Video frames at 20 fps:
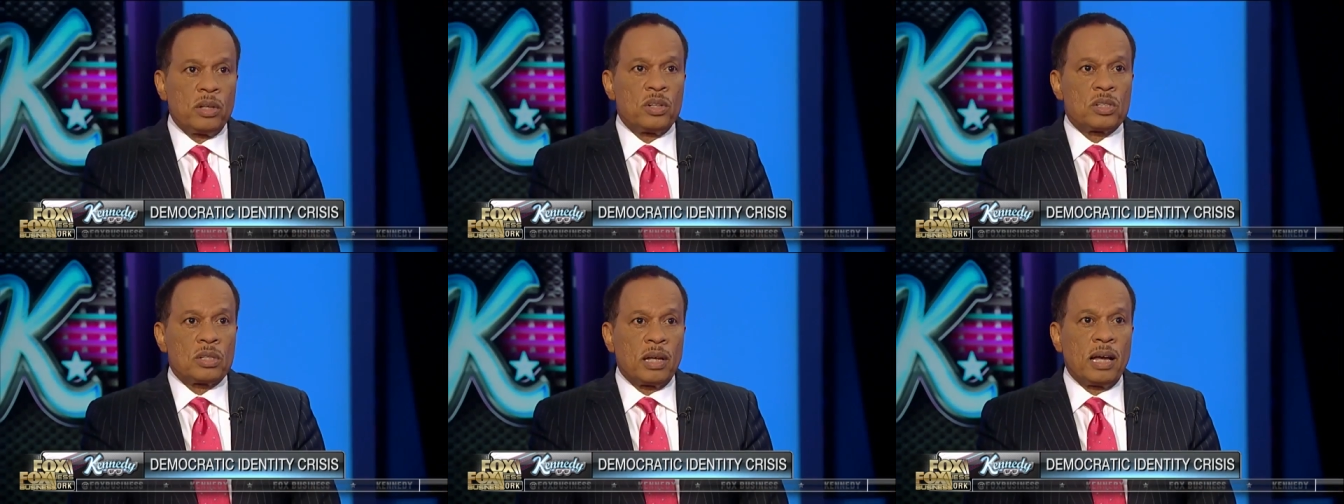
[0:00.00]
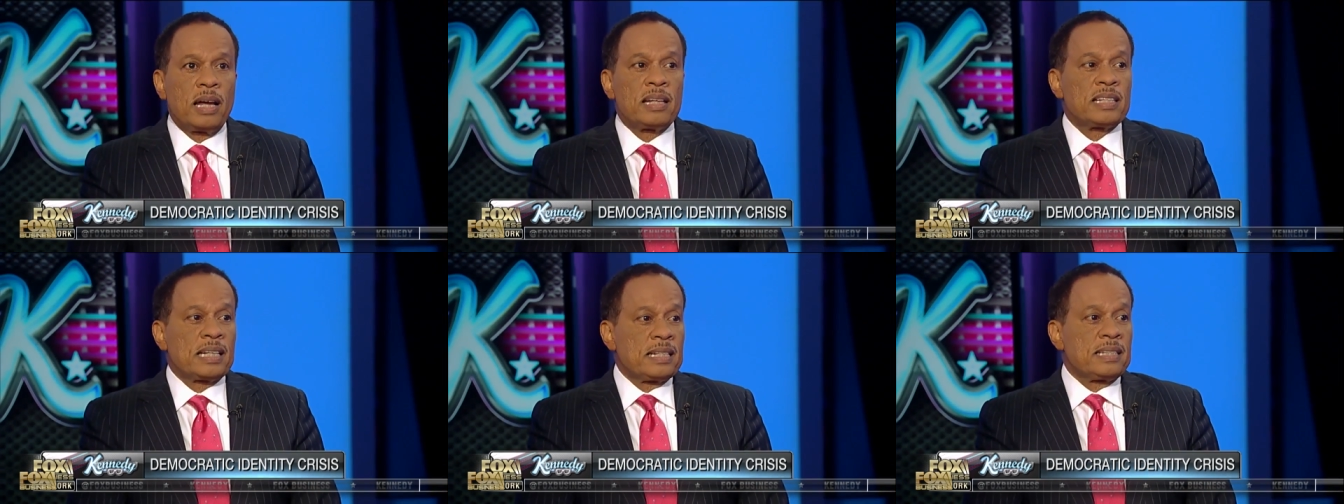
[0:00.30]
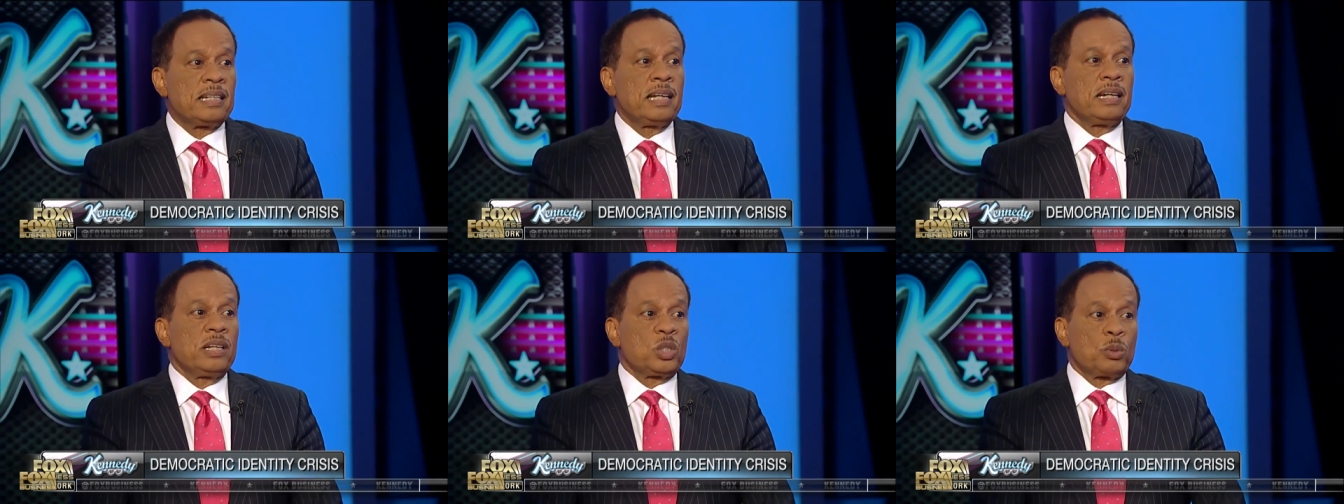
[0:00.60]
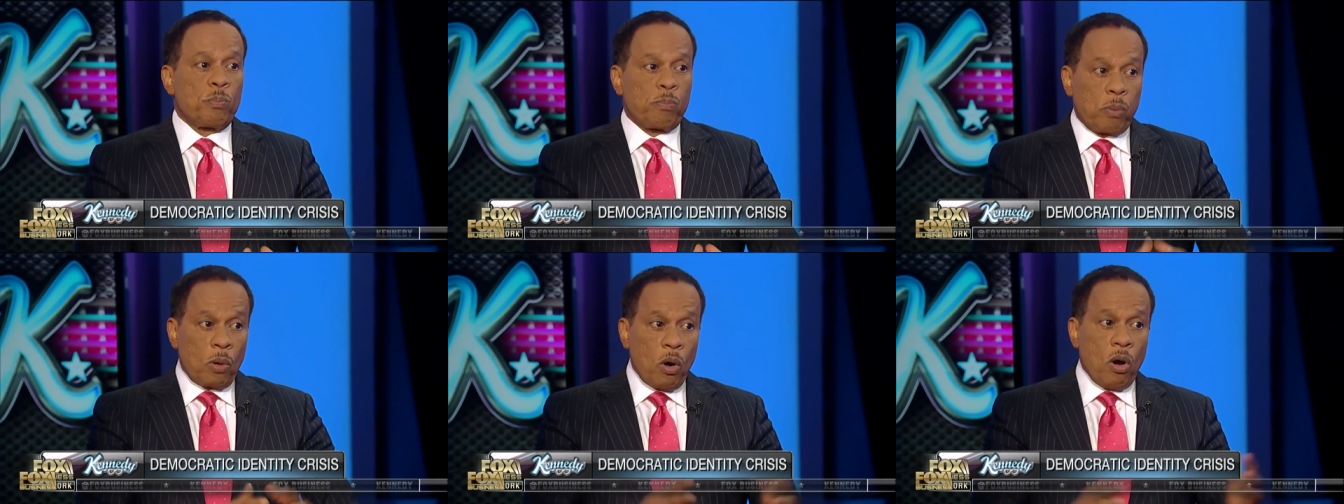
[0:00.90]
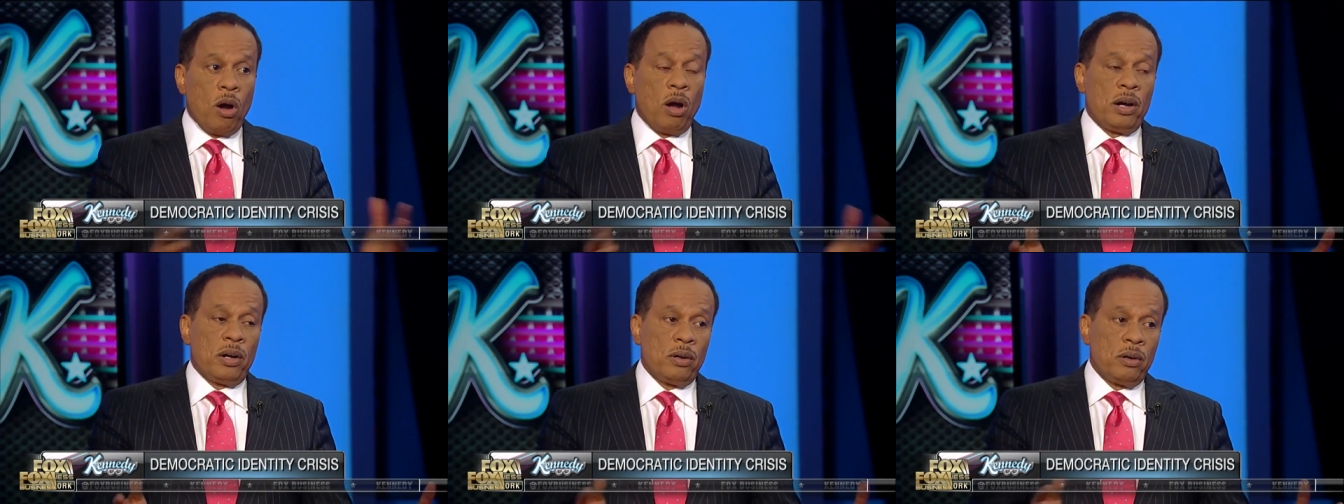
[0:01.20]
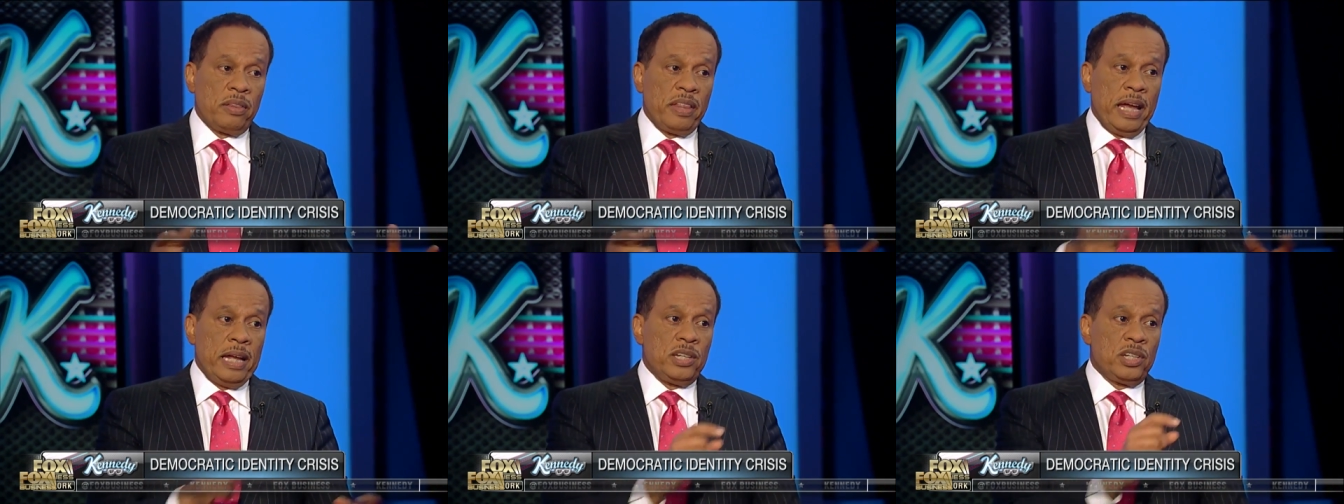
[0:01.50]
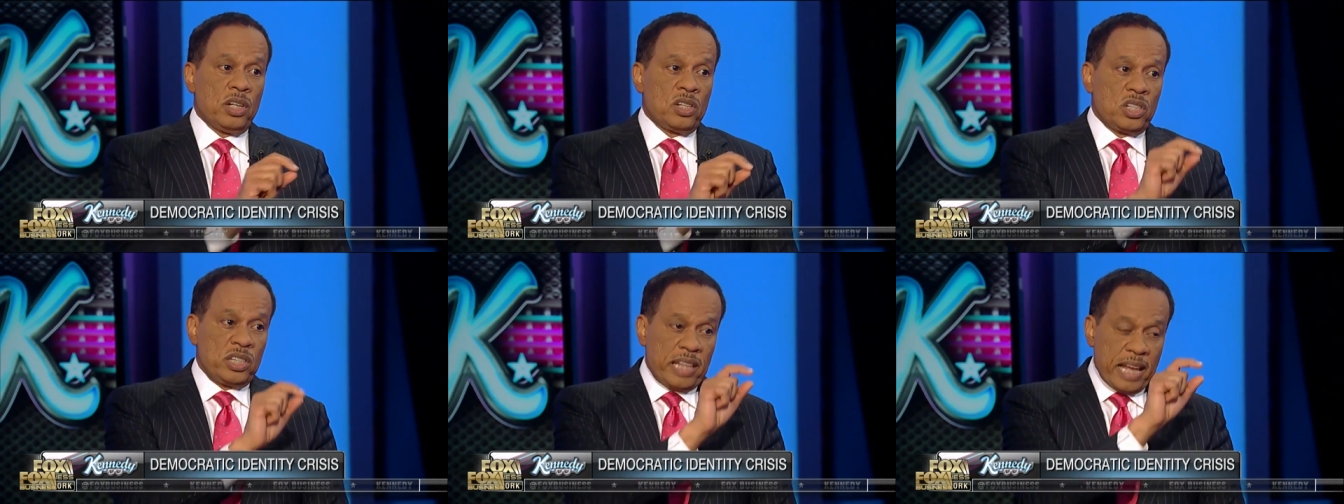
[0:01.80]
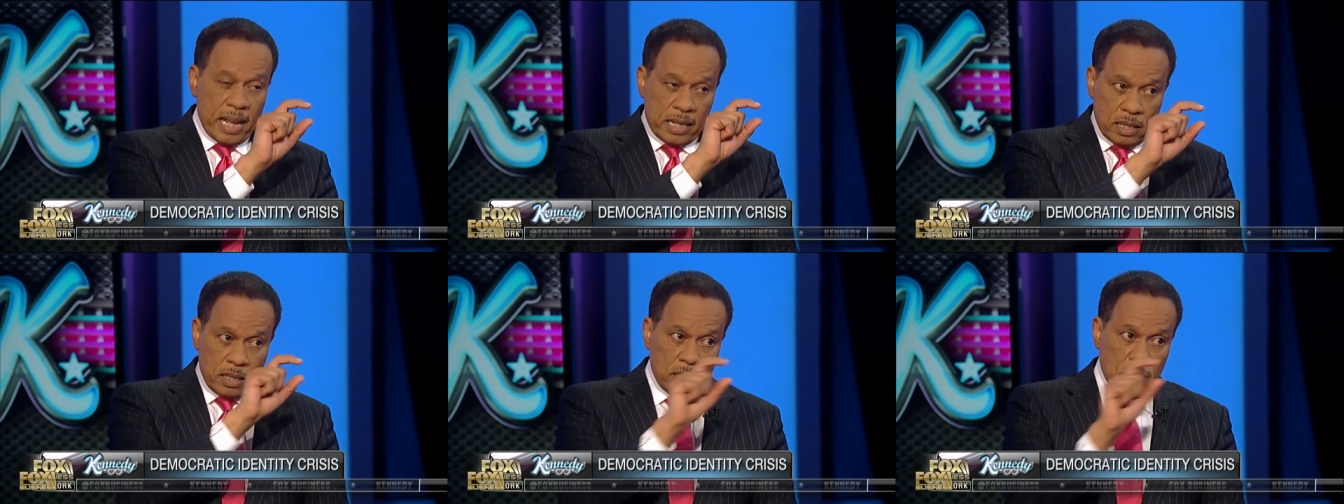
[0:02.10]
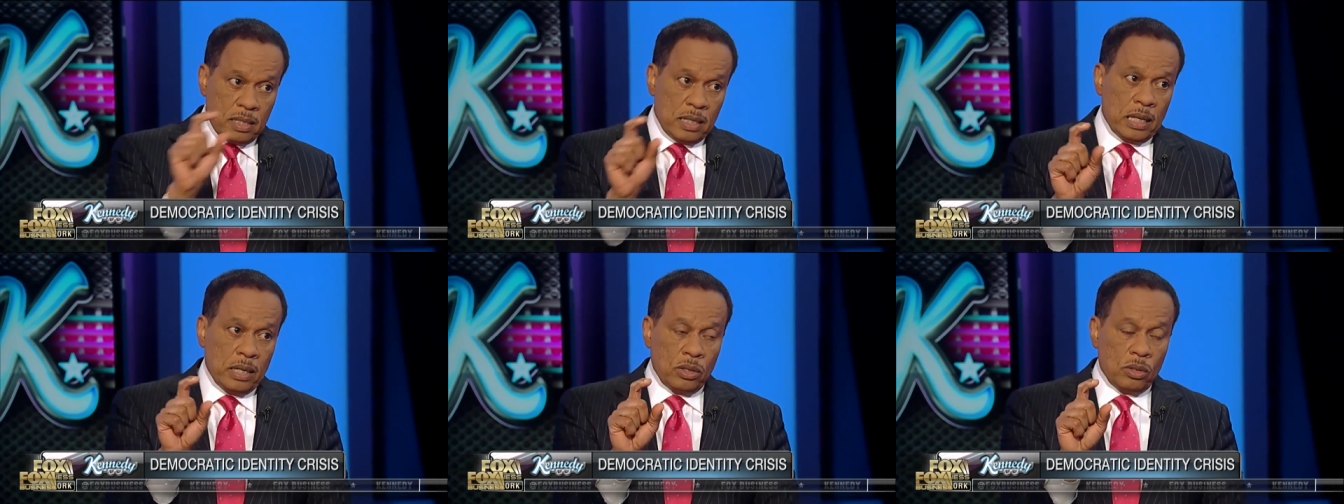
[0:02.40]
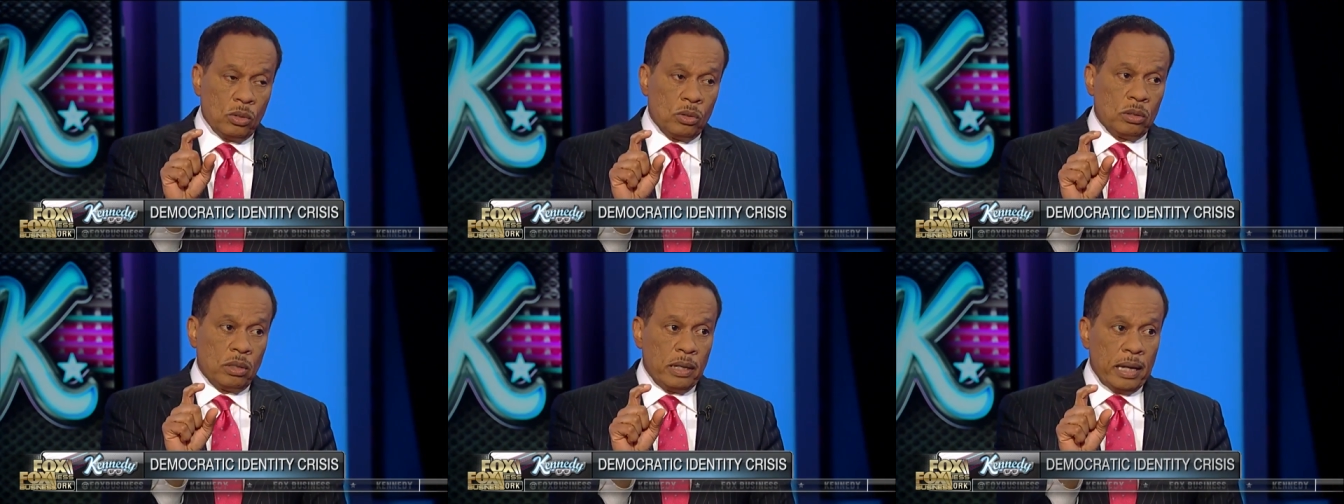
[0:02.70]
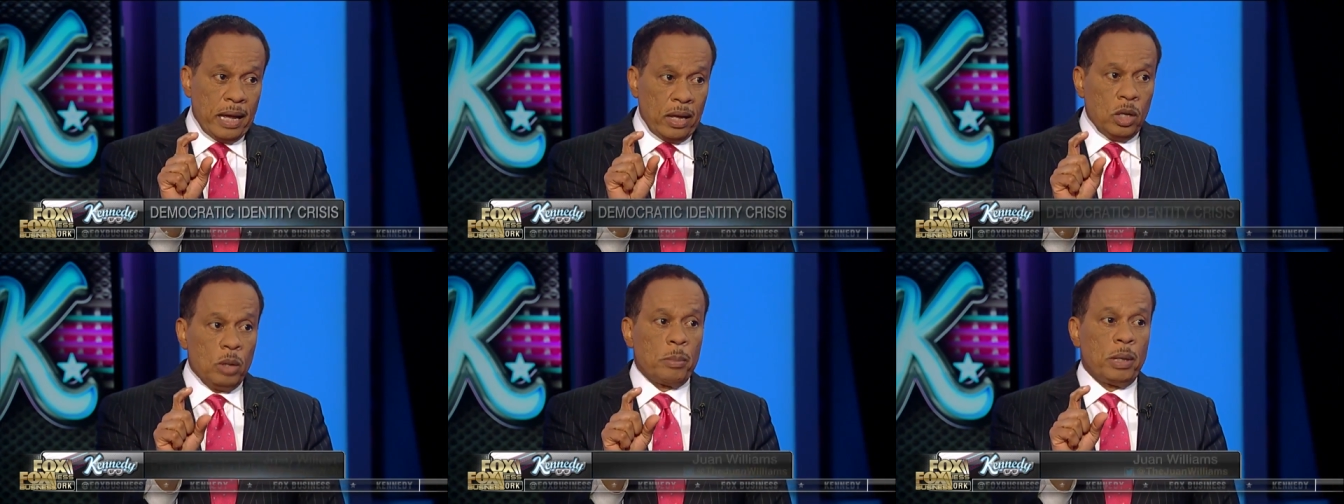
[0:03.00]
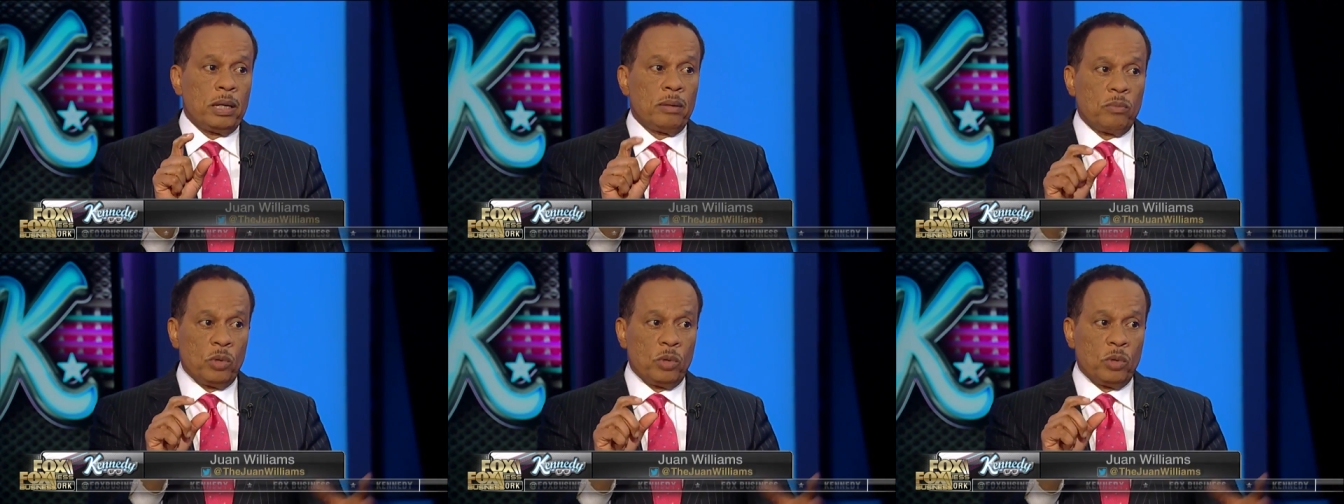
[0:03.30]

there's as I said, it's broader than just that single element,